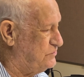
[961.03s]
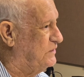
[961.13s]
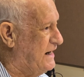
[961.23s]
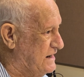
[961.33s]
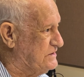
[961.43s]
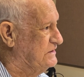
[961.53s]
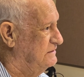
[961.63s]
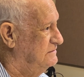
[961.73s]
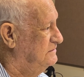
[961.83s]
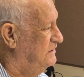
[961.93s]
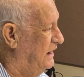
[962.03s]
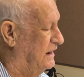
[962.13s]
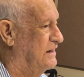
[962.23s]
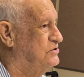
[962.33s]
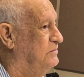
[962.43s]
one has it, and
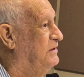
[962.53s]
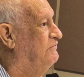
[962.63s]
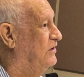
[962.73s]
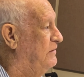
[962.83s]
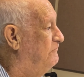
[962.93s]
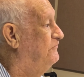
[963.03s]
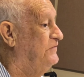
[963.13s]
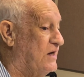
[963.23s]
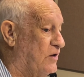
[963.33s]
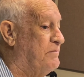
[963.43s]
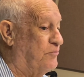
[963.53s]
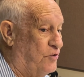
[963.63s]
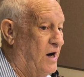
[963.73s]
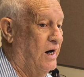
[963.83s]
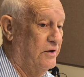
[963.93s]
they should be very, very
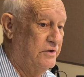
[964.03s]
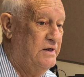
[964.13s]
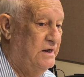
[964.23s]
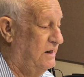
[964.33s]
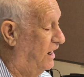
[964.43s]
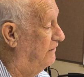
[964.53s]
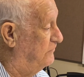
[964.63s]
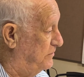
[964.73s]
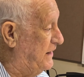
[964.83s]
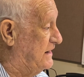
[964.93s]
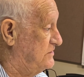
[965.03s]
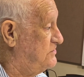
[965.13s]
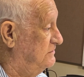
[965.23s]
proud of the past.